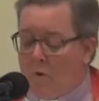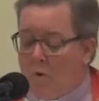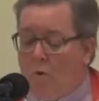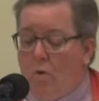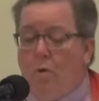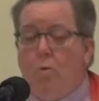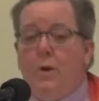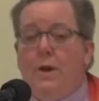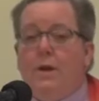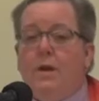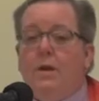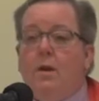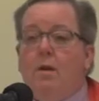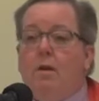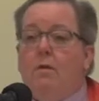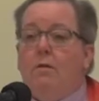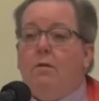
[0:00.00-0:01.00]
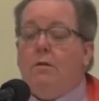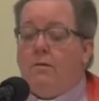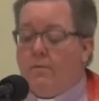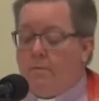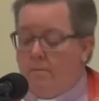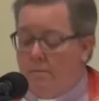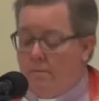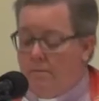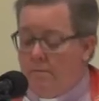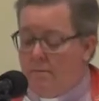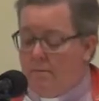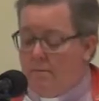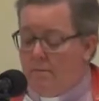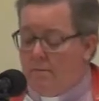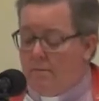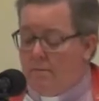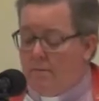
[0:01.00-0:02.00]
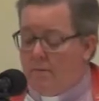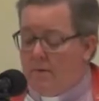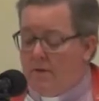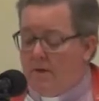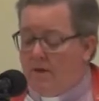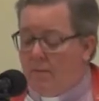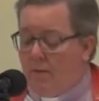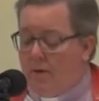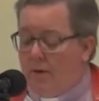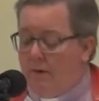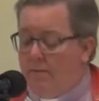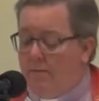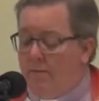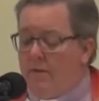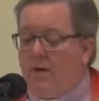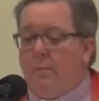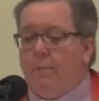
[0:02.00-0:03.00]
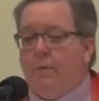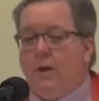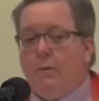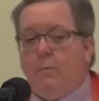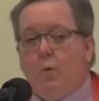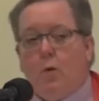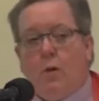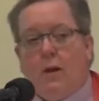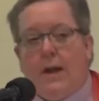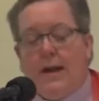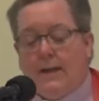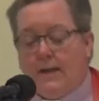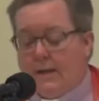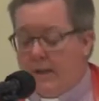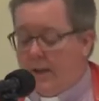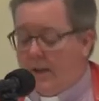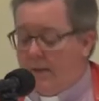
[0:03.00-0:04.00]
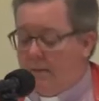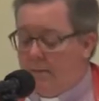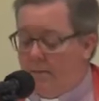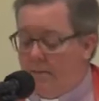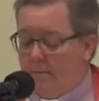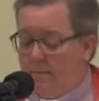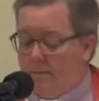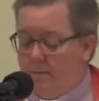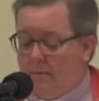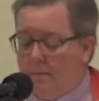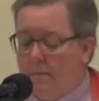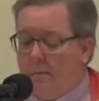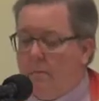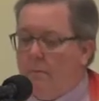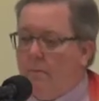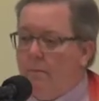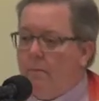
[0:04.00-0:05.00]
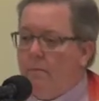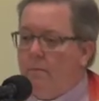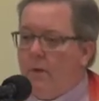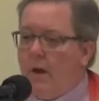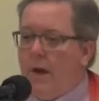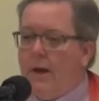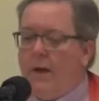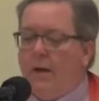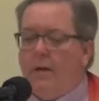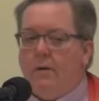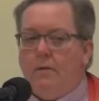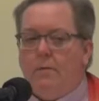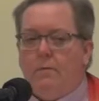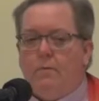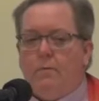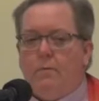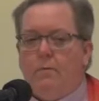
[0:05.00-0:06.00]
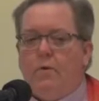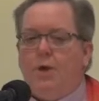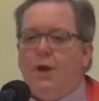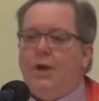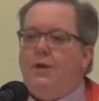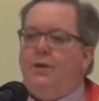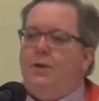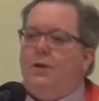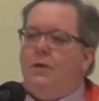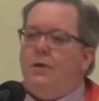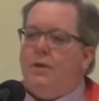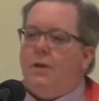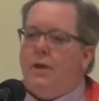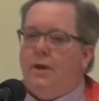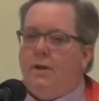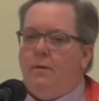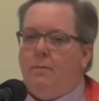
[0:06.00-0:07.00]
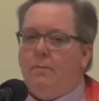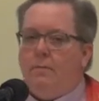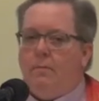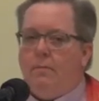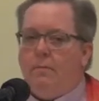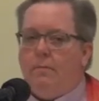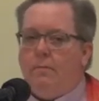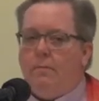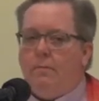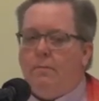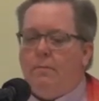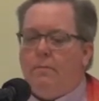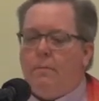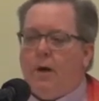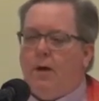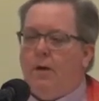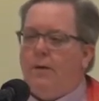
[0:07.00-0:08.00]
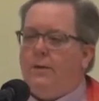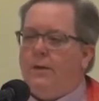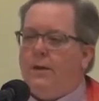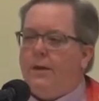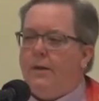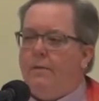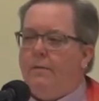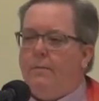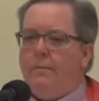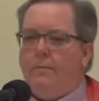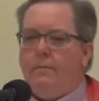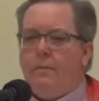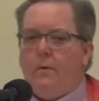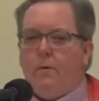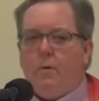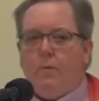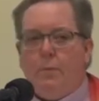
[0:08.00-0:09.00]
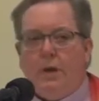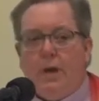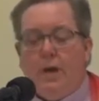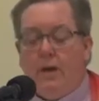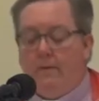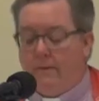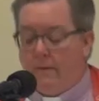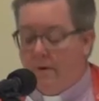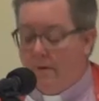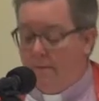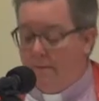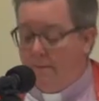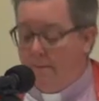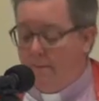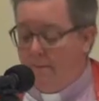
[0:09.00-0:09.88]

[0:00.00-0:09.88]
Or we can honor someone through something more lasting, like changes in policy or behavior.